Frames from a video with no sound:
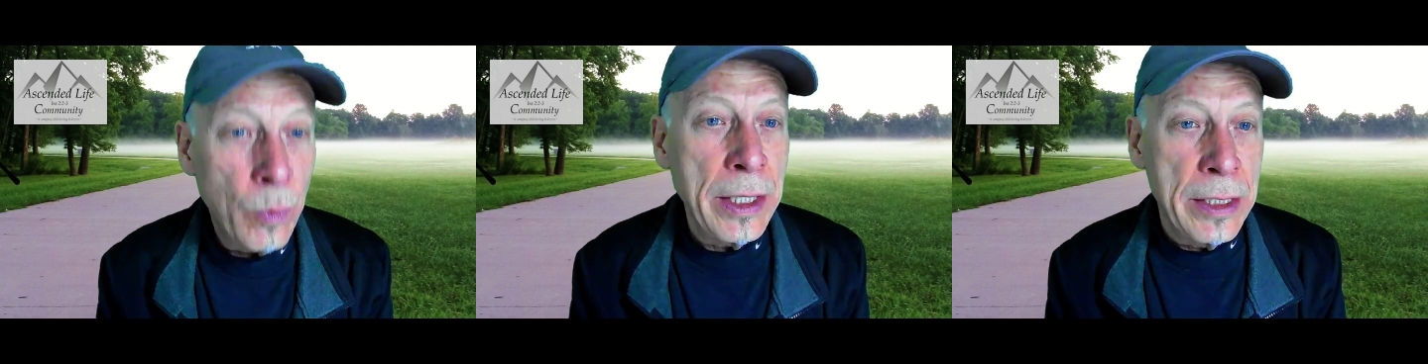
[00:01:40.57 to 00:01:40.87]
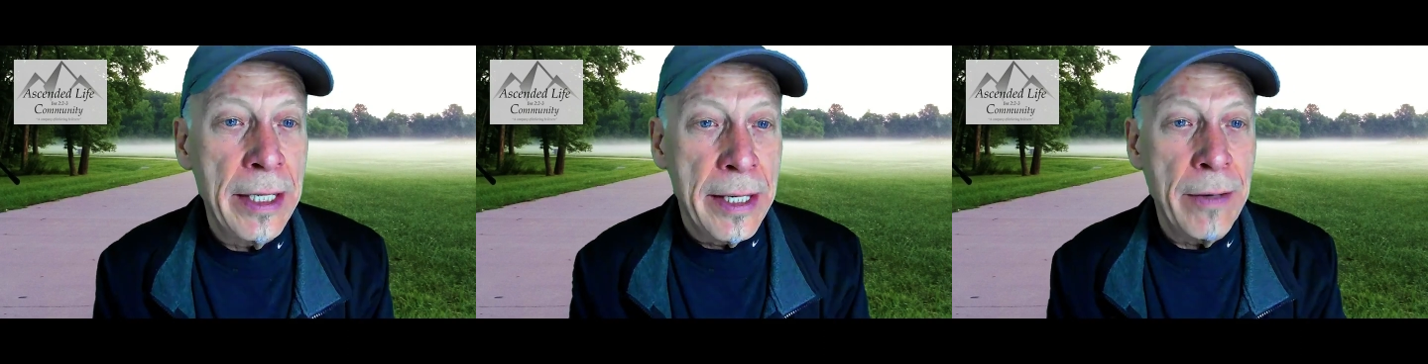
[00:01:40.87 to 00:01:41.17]
We
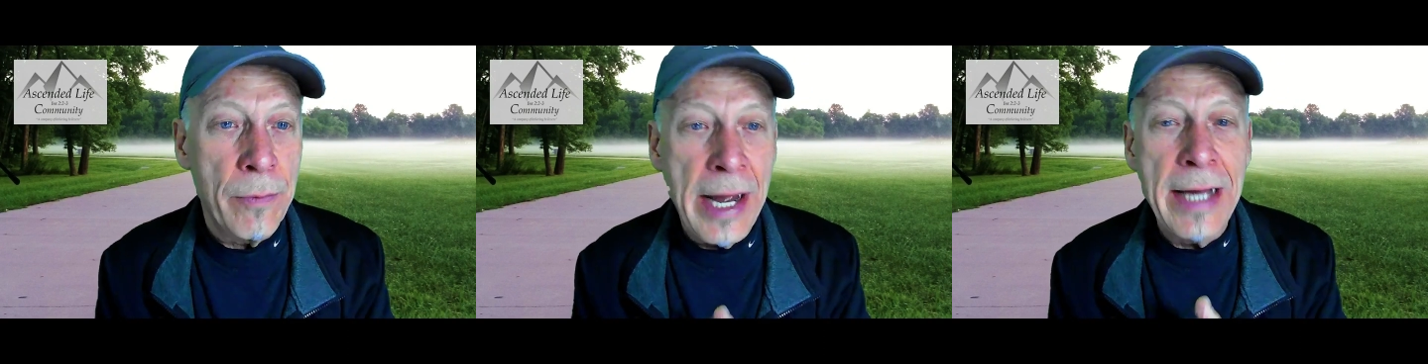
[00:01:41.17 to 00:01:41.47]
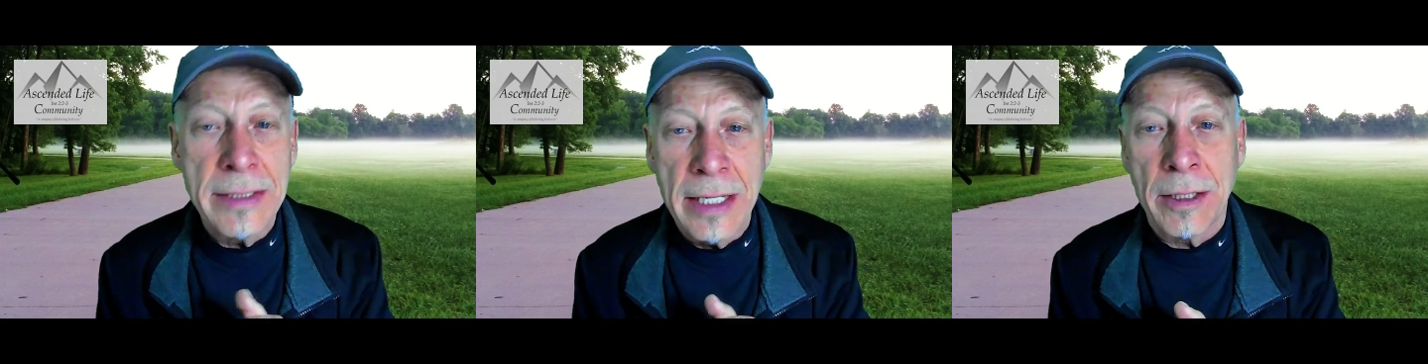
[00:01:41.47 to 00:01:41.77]
did get
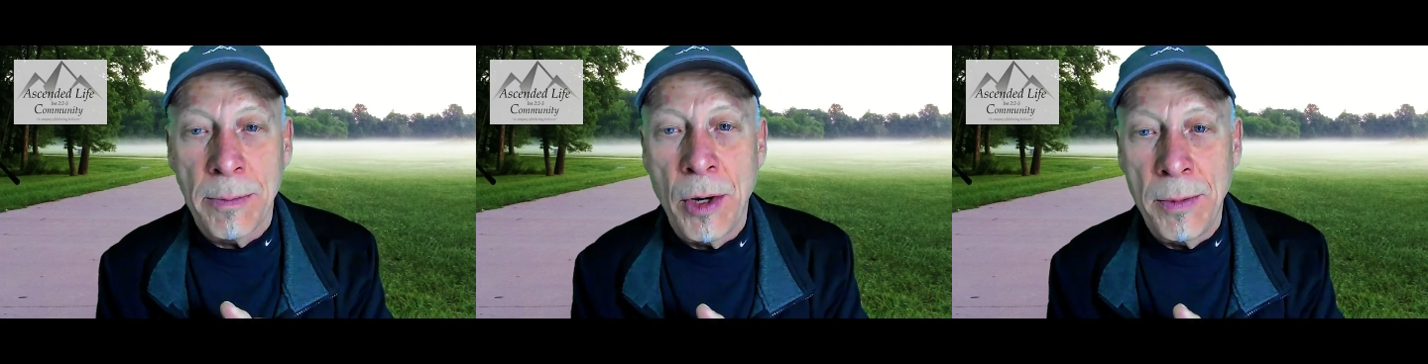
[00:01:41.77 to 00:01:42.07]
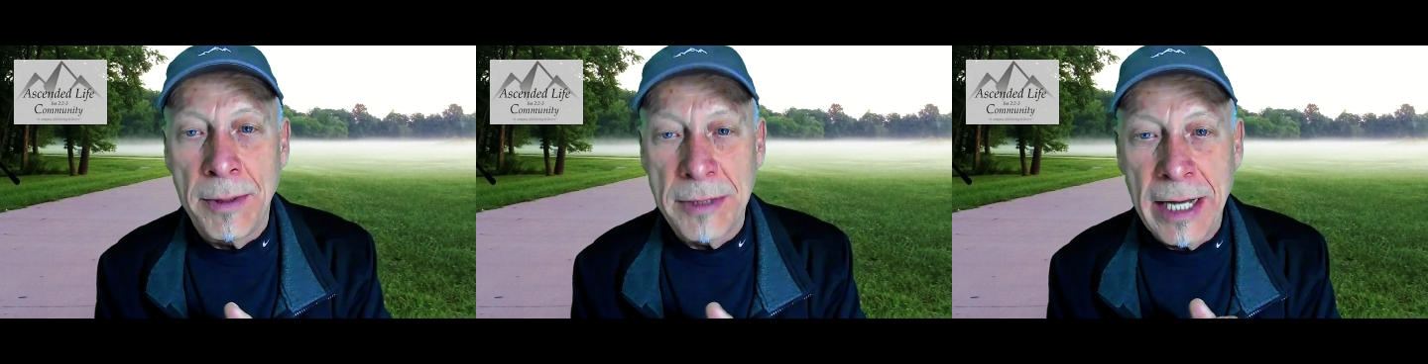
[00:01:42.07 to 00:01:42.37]
raised at the
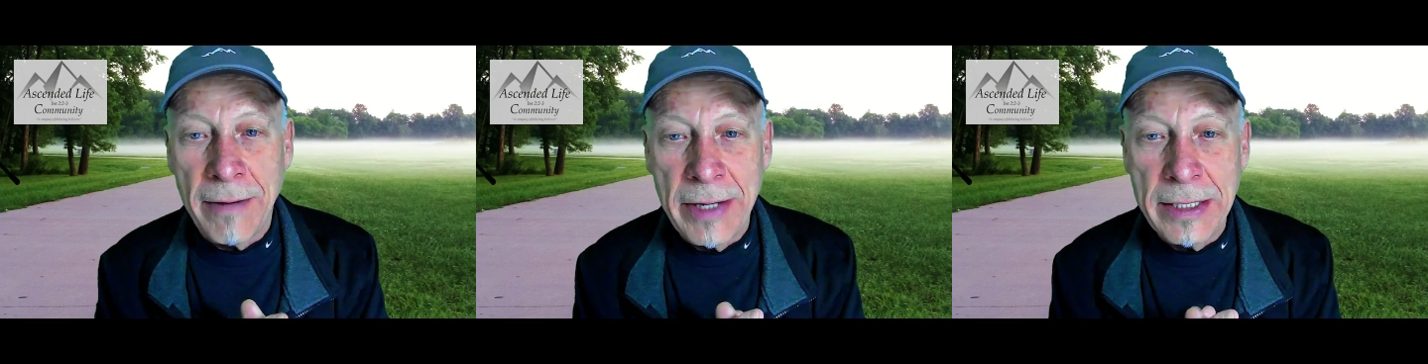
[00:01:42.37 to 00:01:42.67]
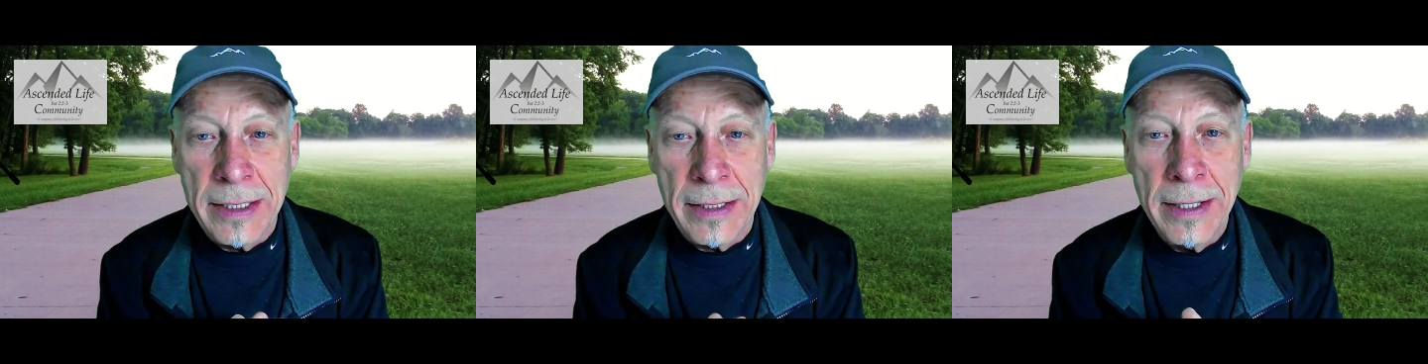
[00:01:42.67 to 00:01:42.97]
moment of
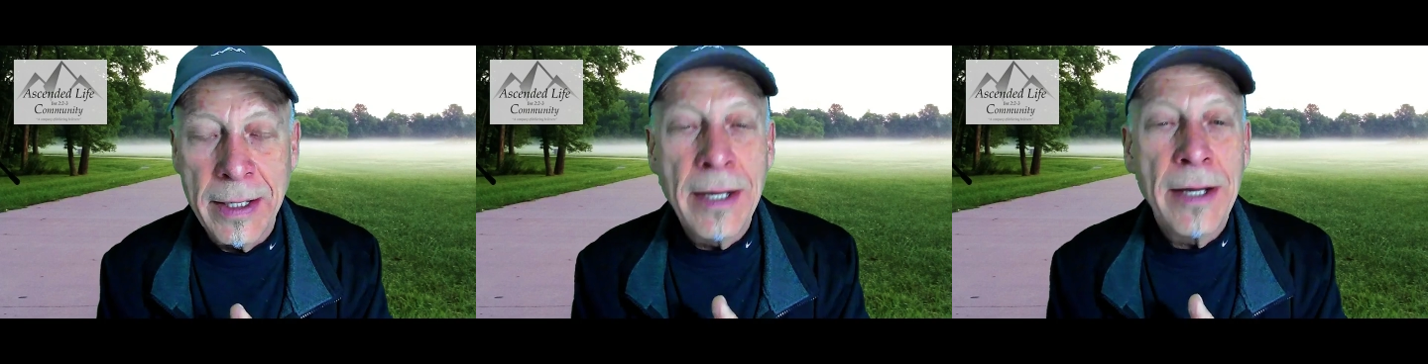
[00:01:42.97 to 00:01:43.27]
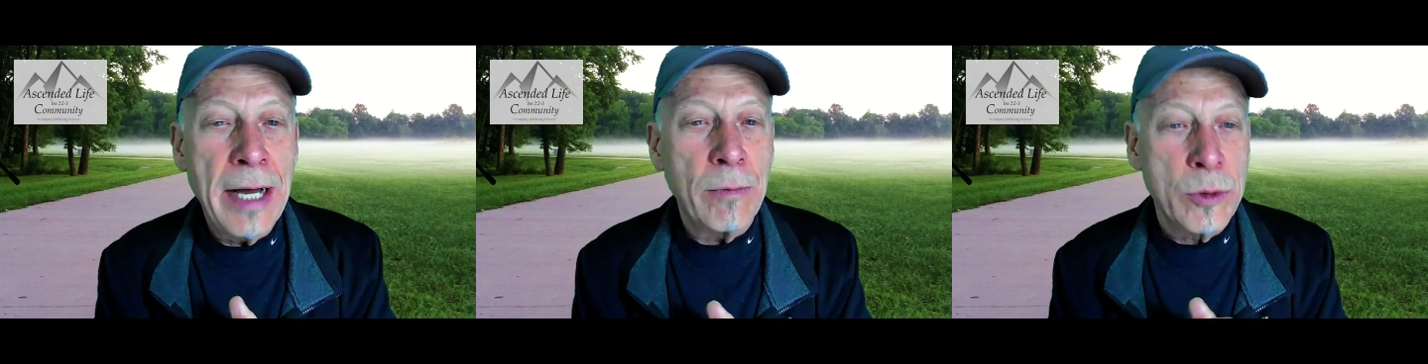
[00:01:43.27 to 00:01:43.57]
salvation.
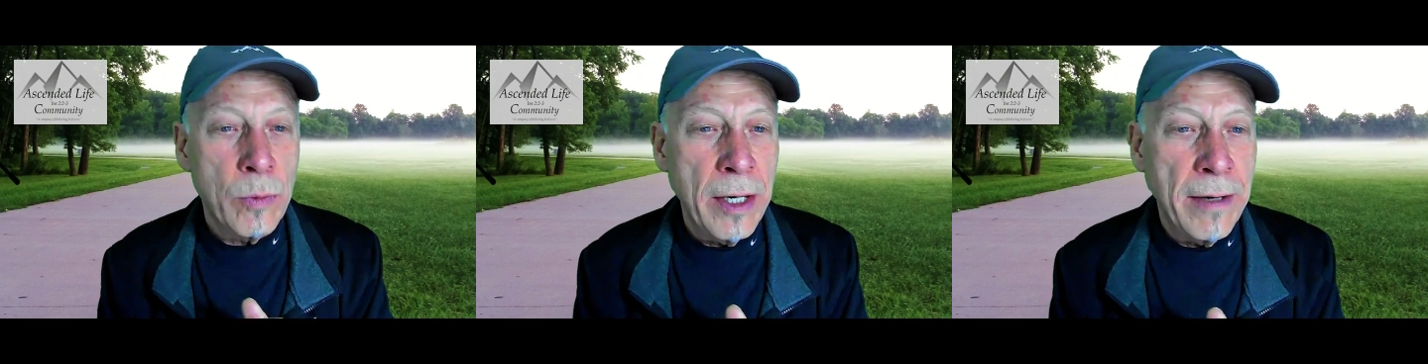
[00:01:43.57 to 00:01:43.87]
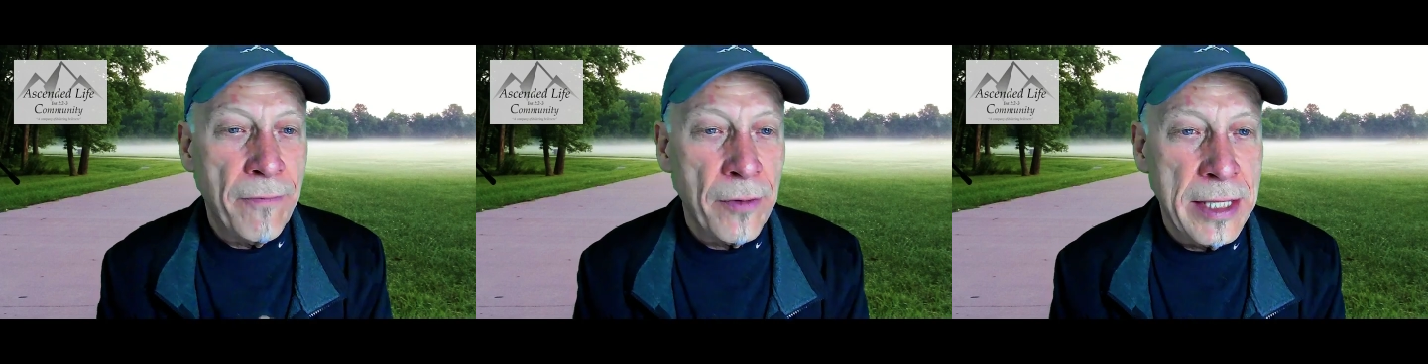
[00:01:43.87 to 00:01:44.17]
That was
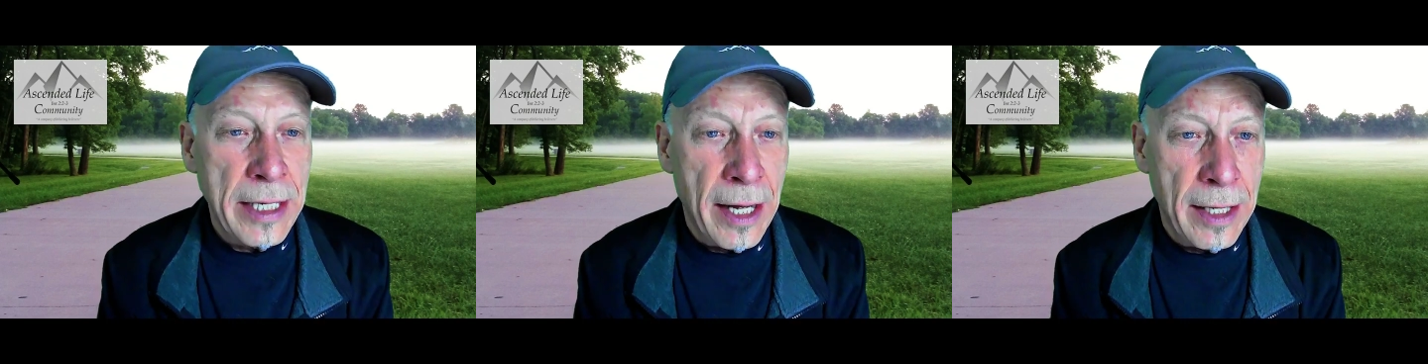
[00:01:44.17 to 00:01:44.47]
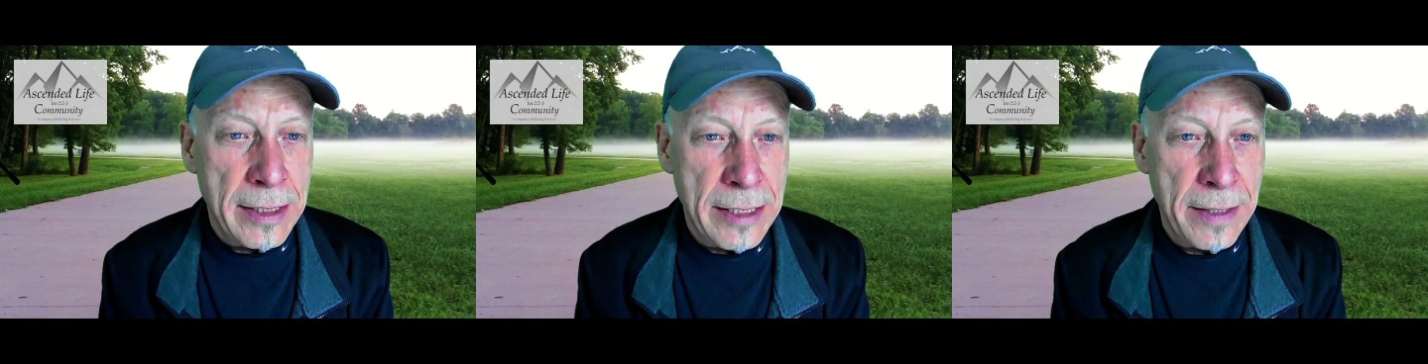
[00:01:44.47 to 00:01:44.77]
wonderful
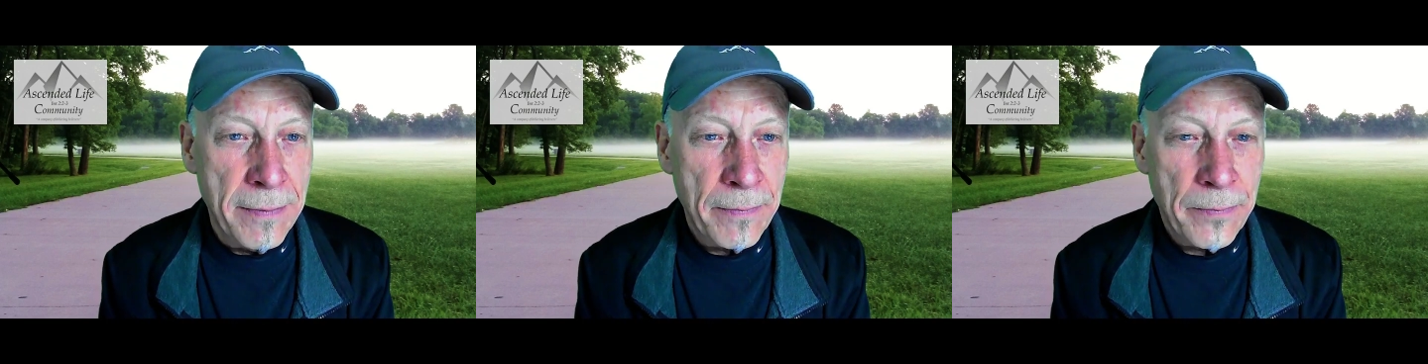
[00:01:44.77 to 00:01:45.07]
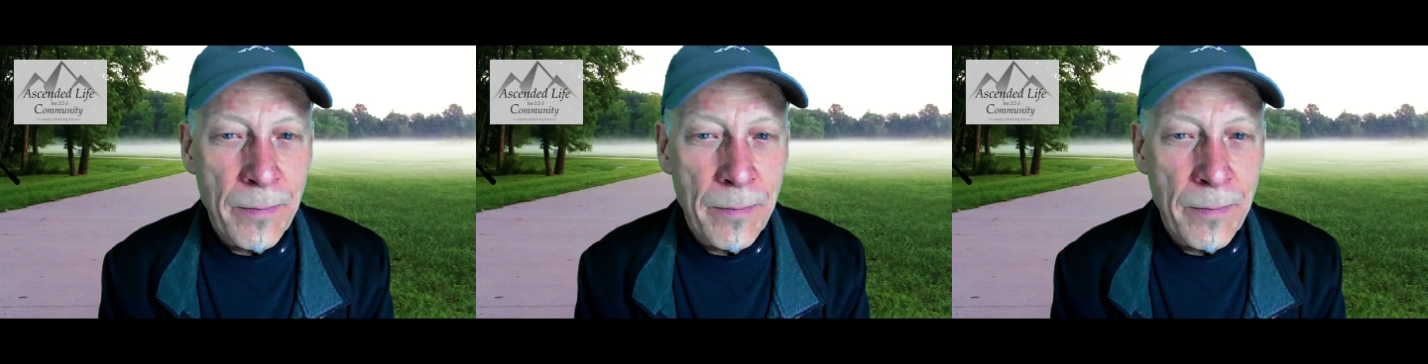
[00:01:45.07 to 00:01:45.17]
theology.